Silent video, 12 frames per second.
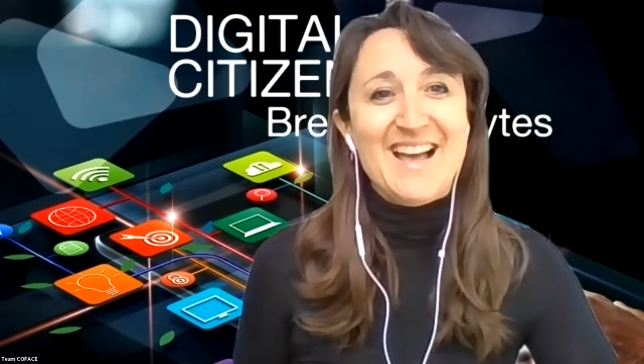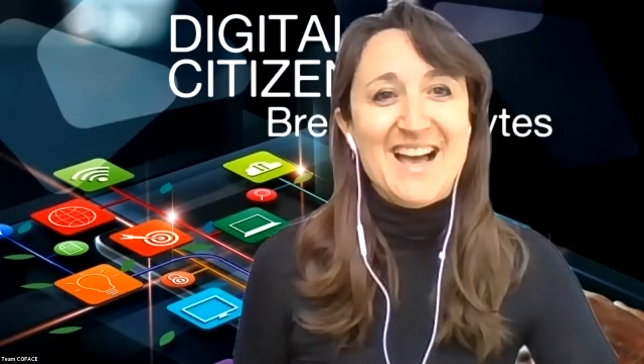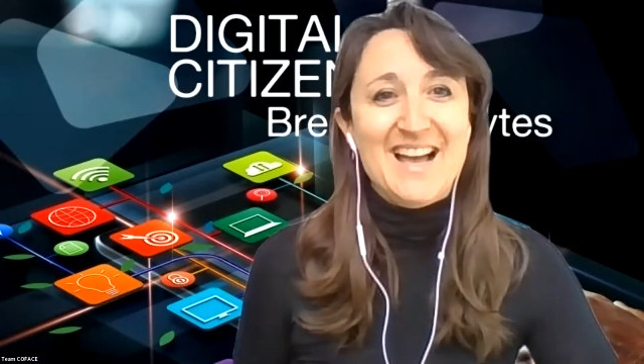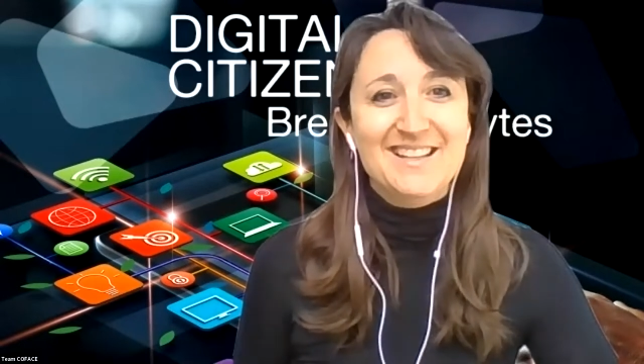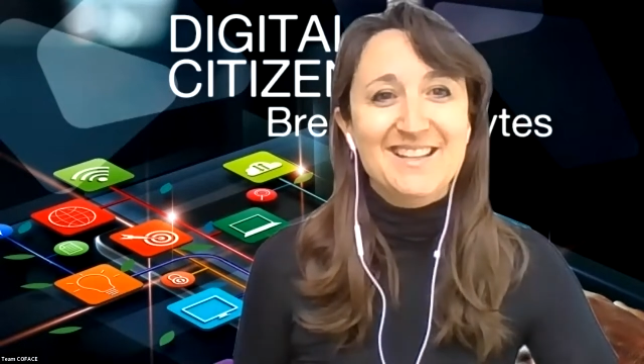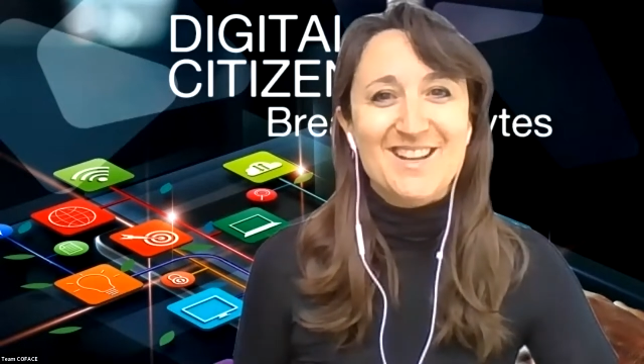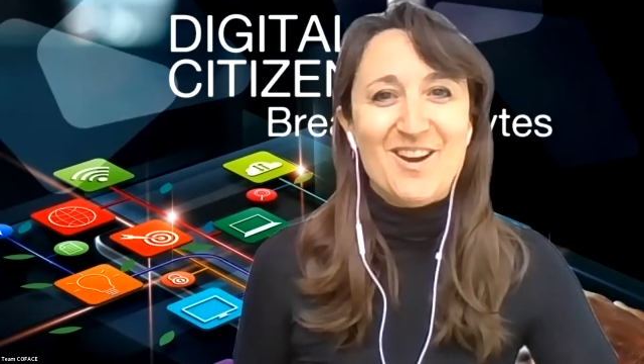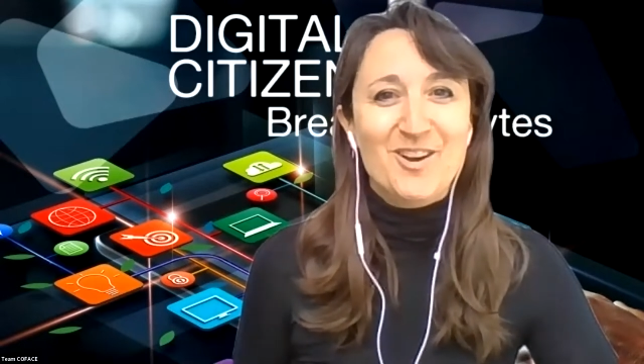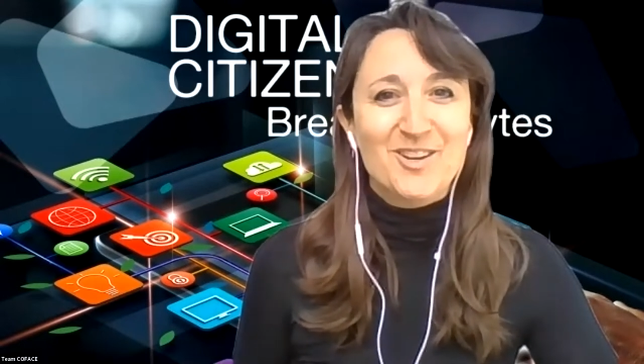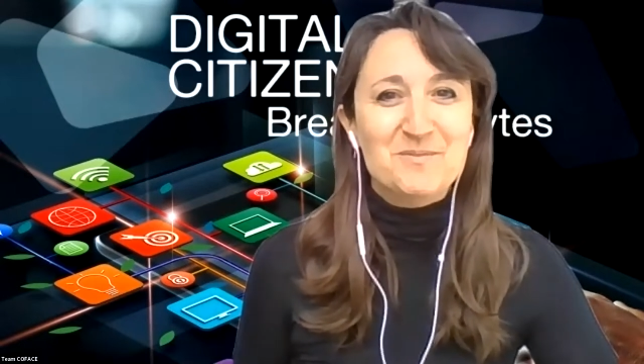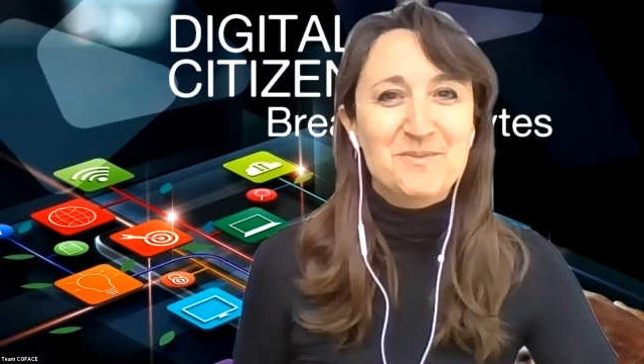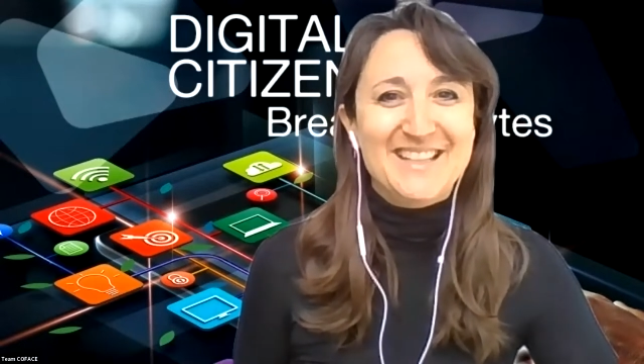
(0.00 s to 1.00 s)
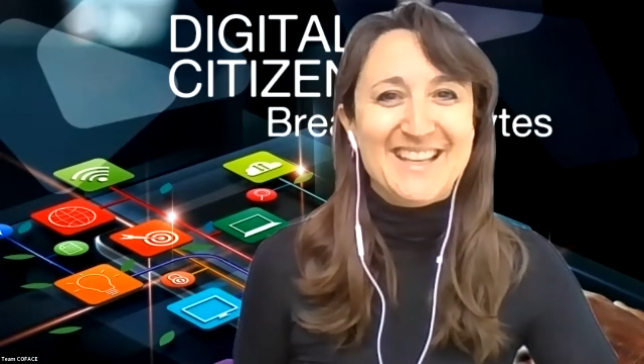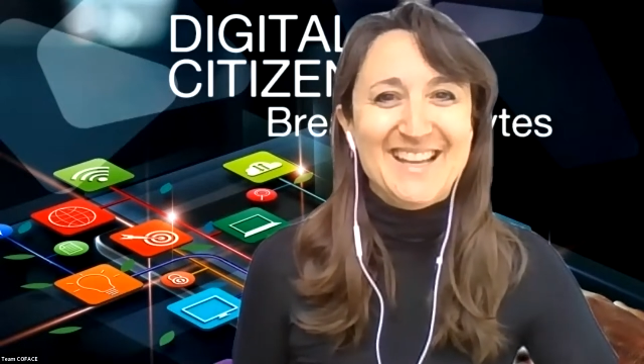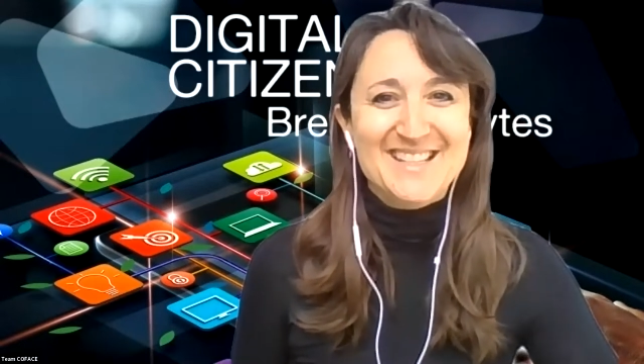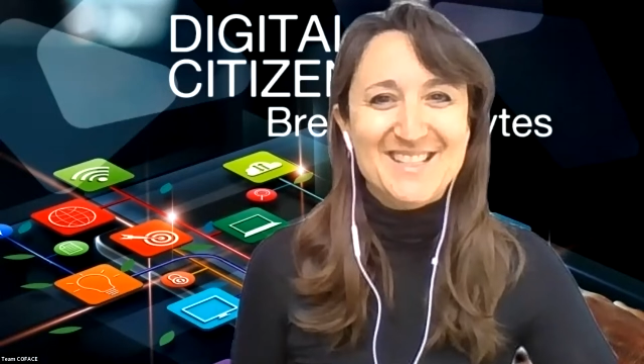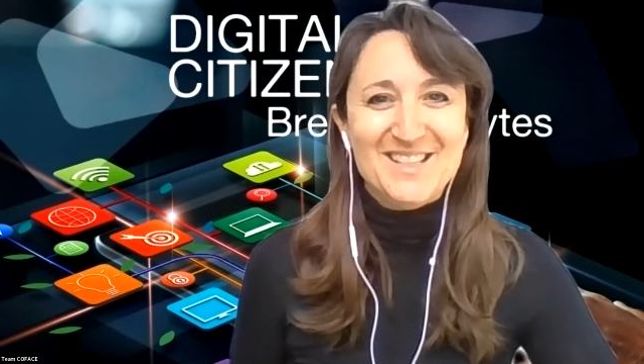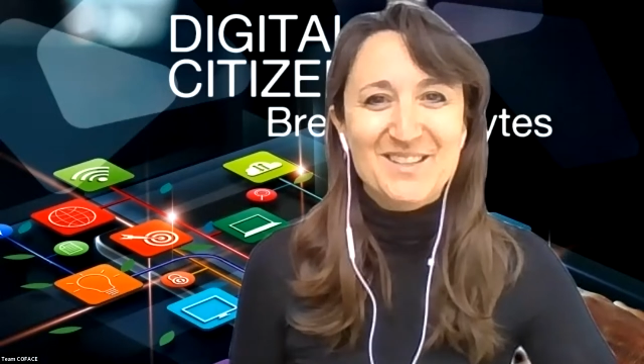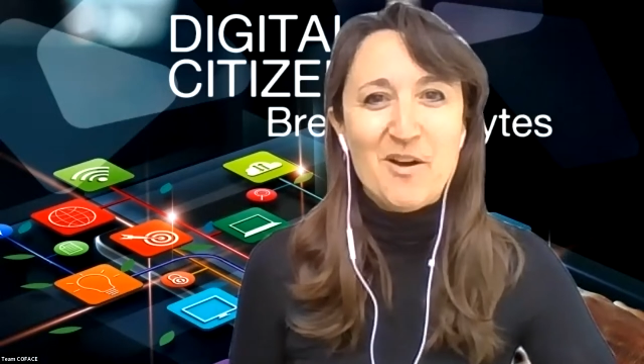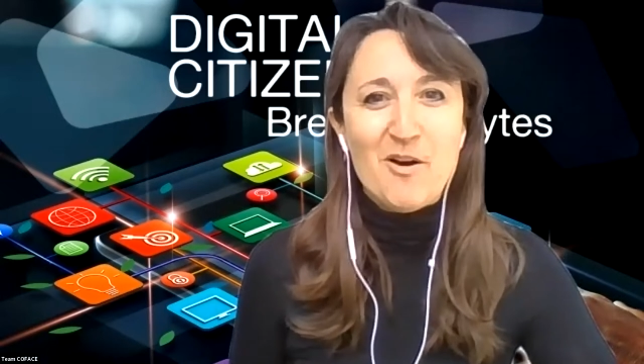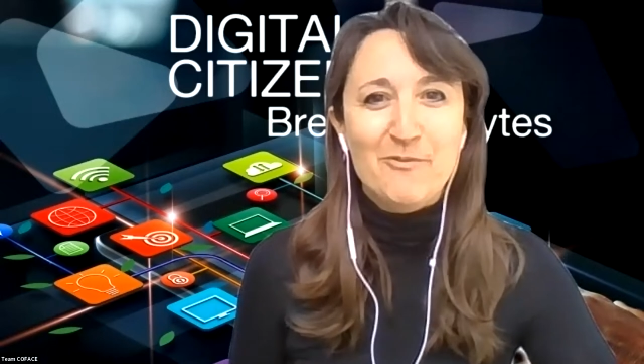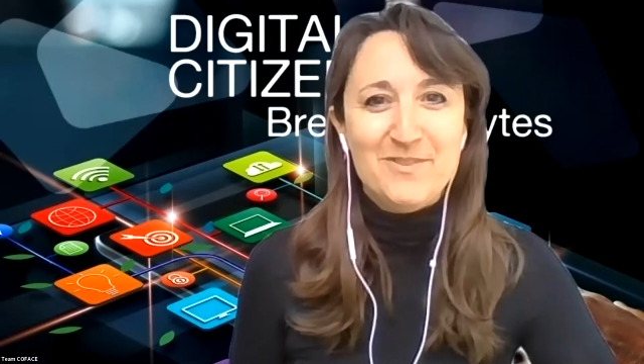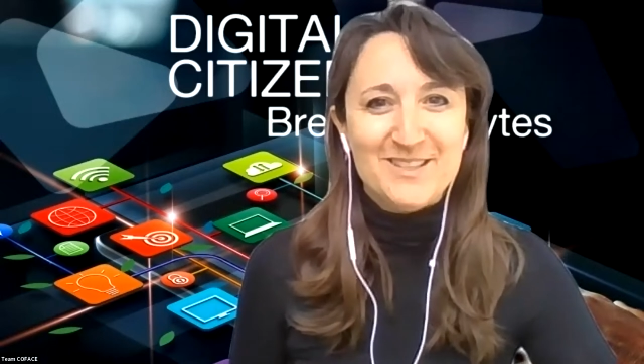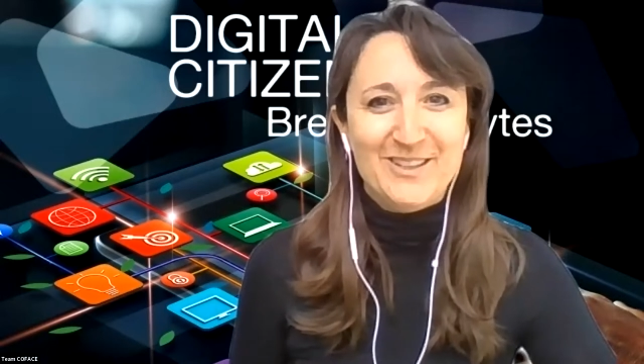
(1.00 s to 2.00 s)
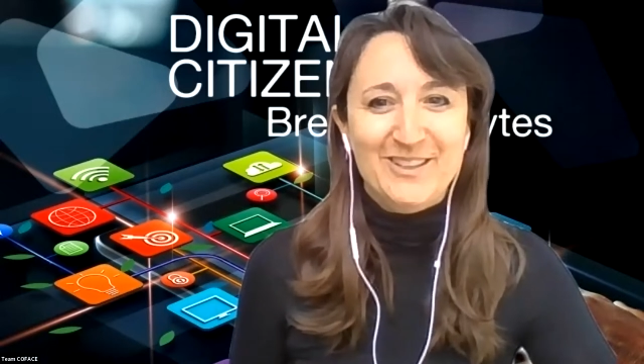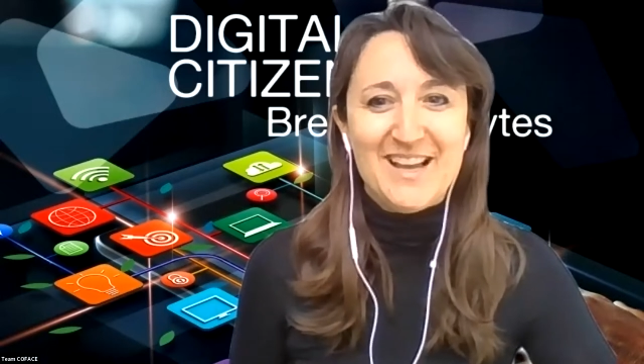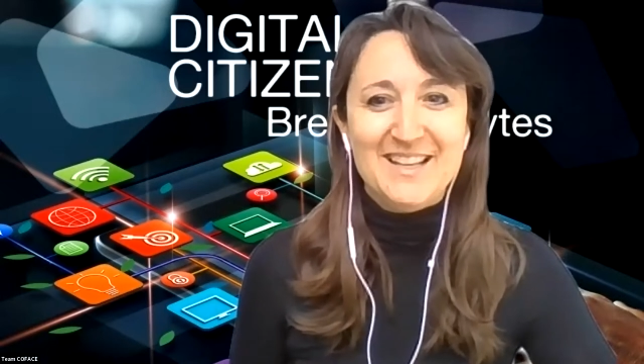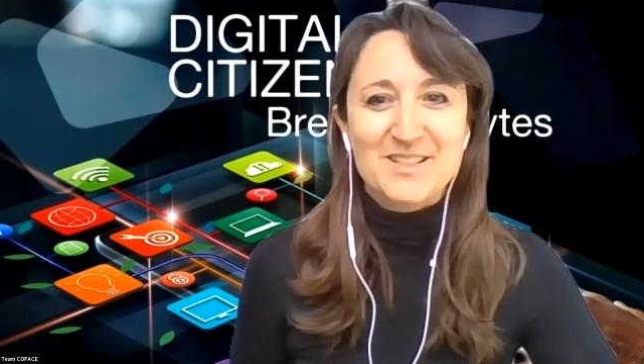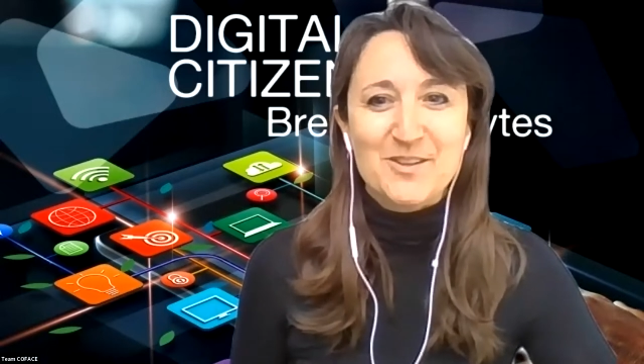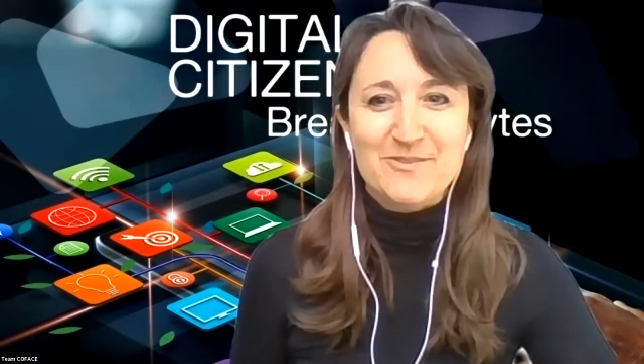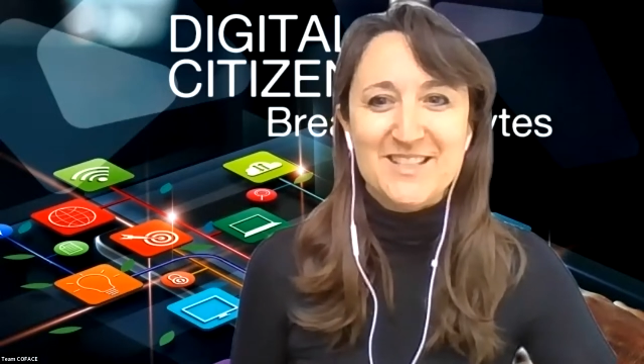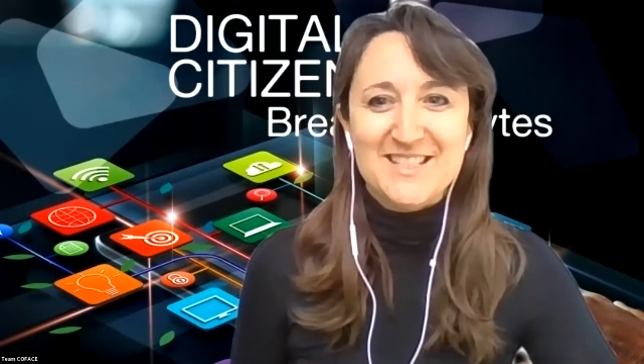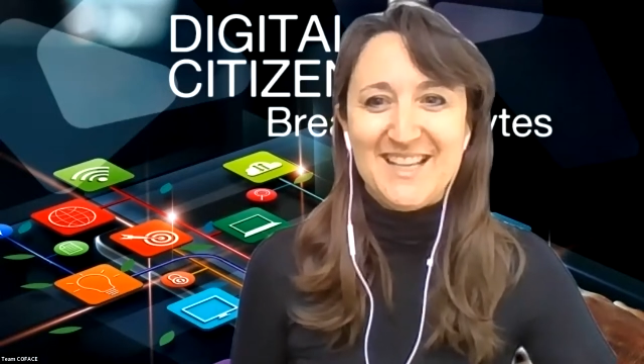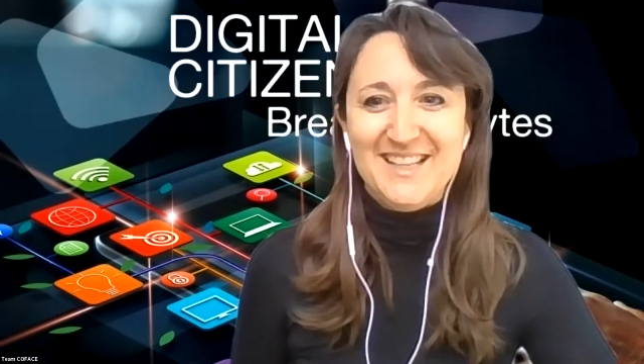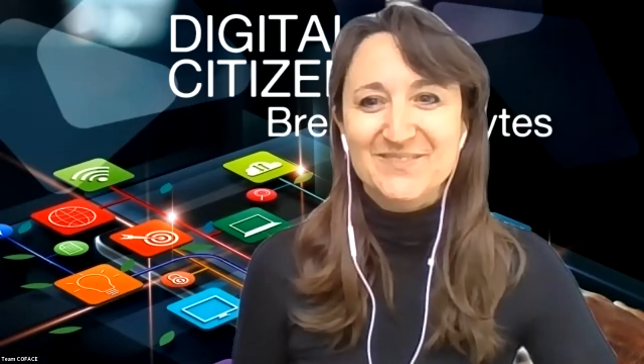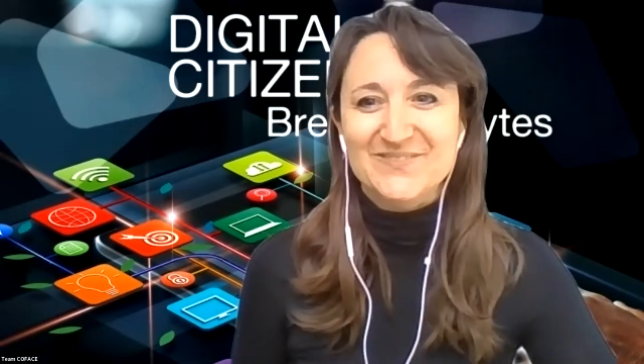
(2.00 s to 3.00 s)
and our communication officer at COFACE.